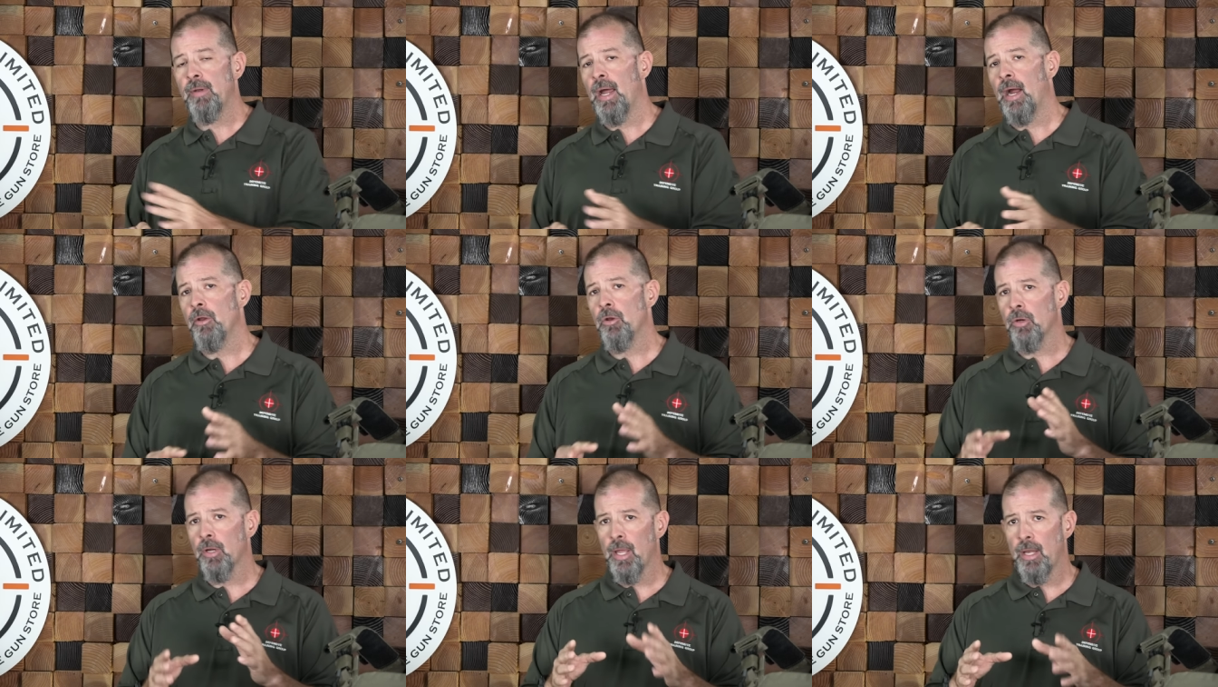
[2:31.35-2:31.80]

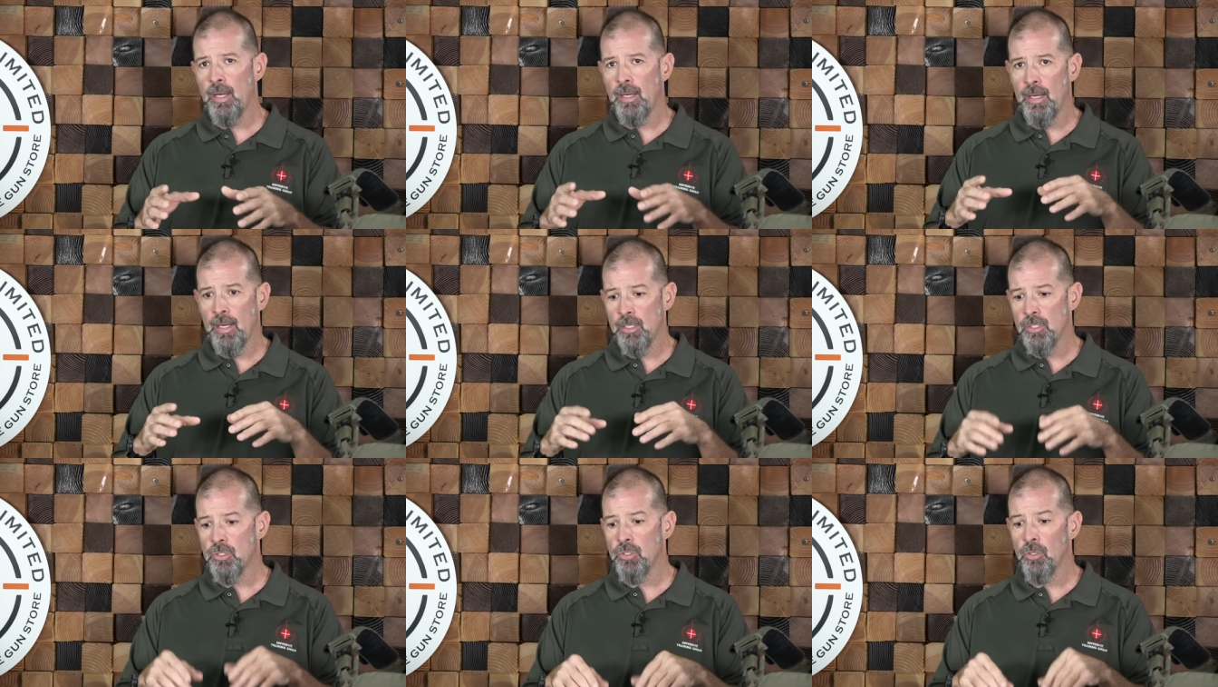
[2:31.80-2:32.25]
now you're getting
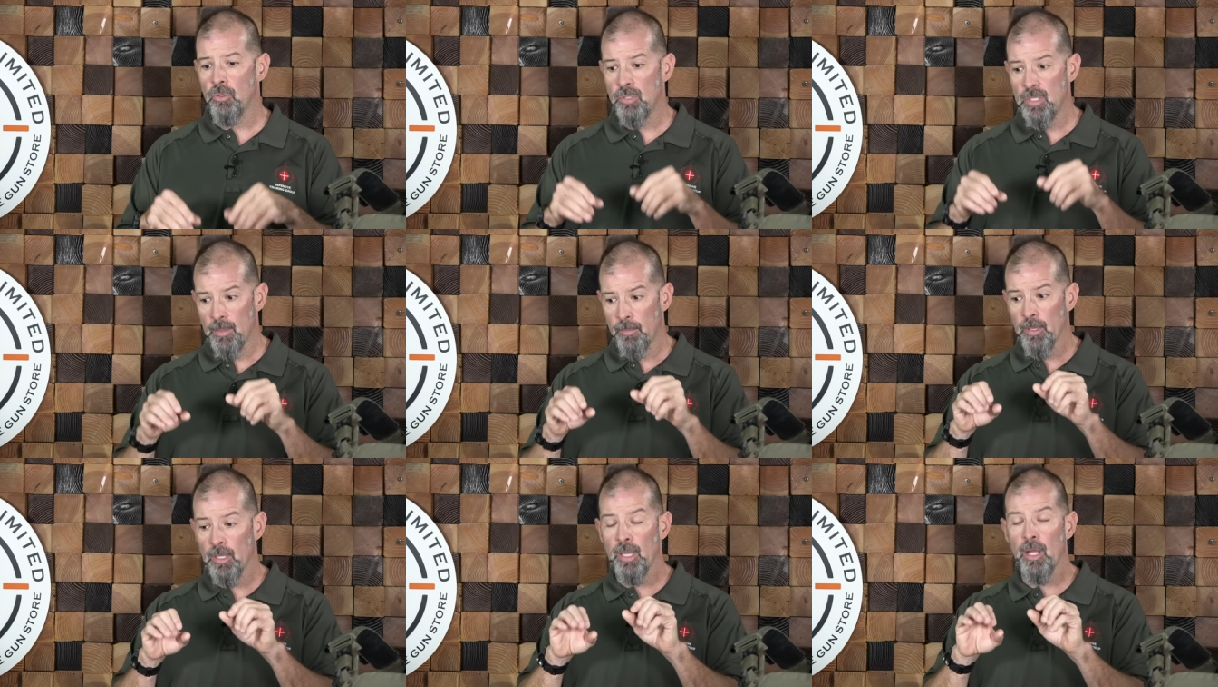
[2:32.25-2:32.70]
into
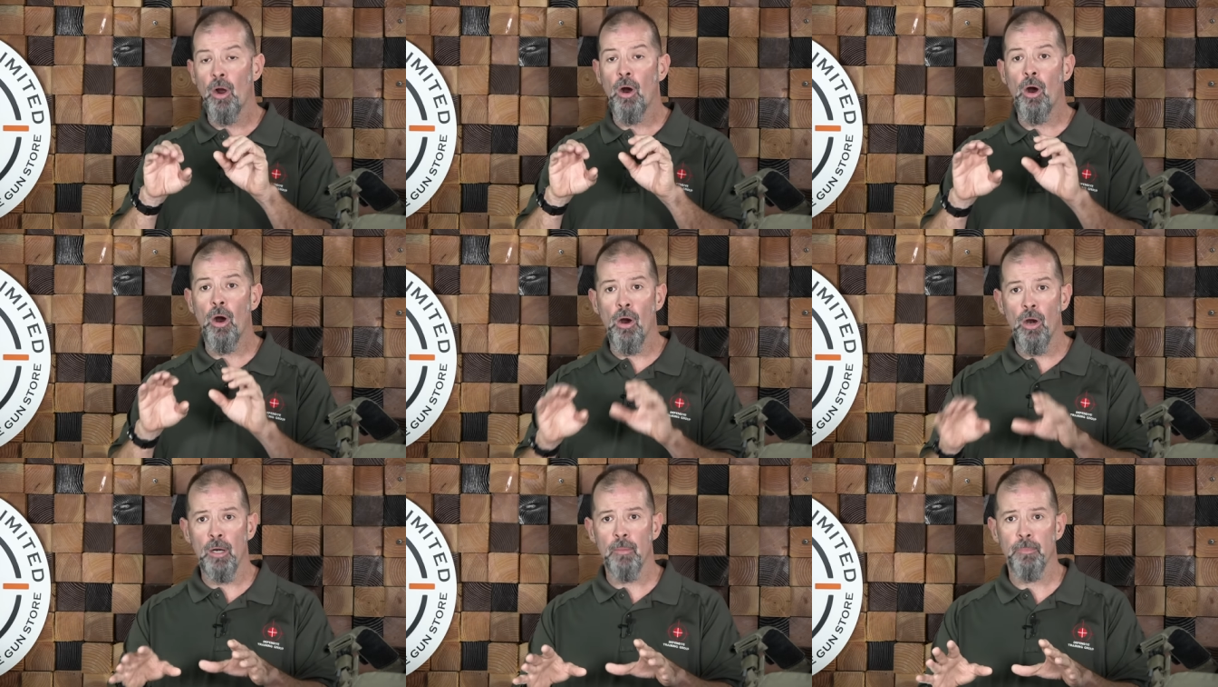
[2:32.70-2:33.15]
typically
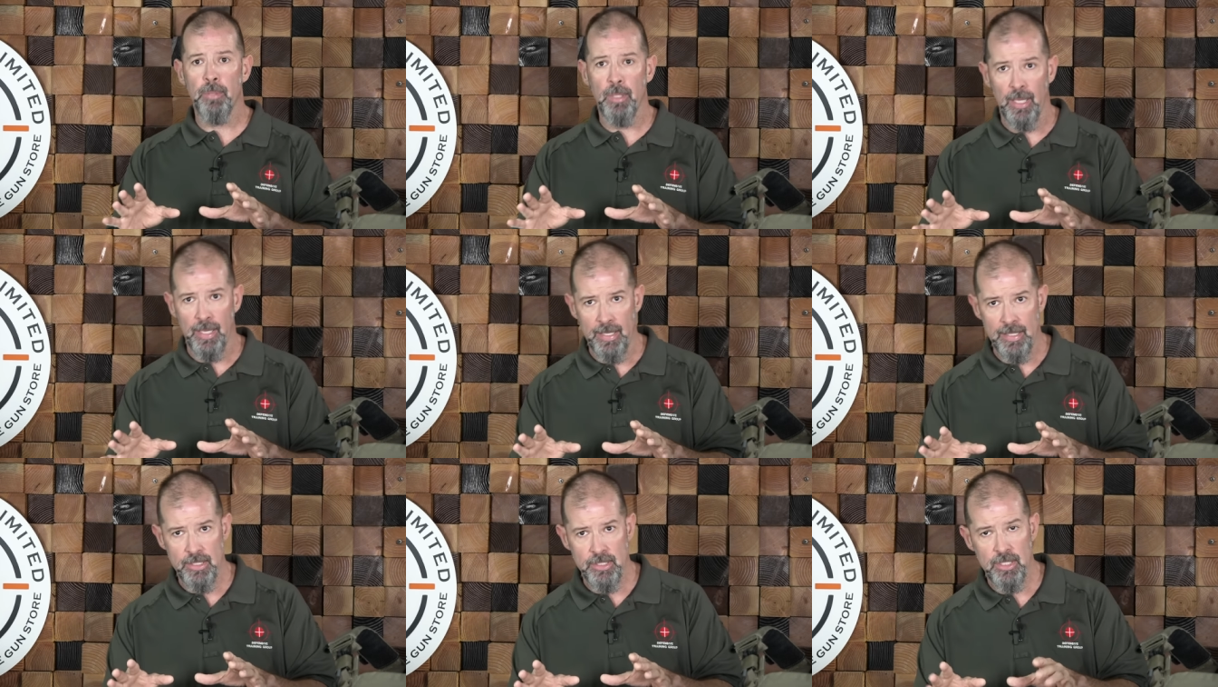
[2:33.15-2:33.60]
hard
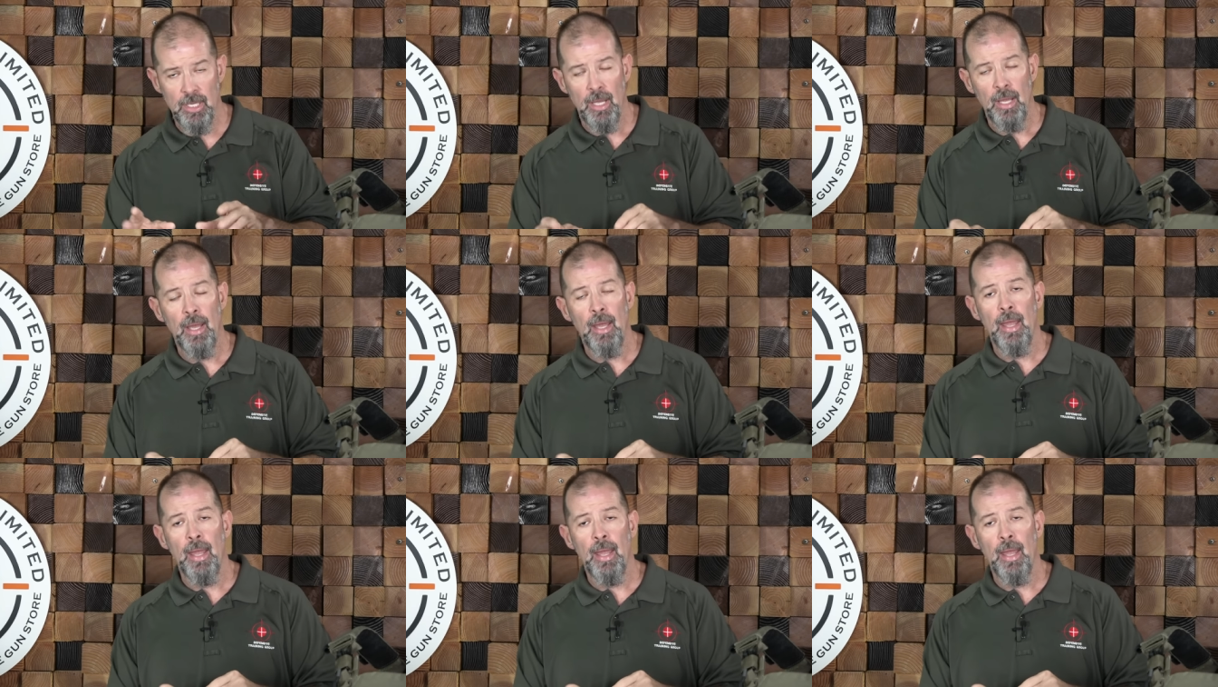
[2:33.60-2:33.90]
plates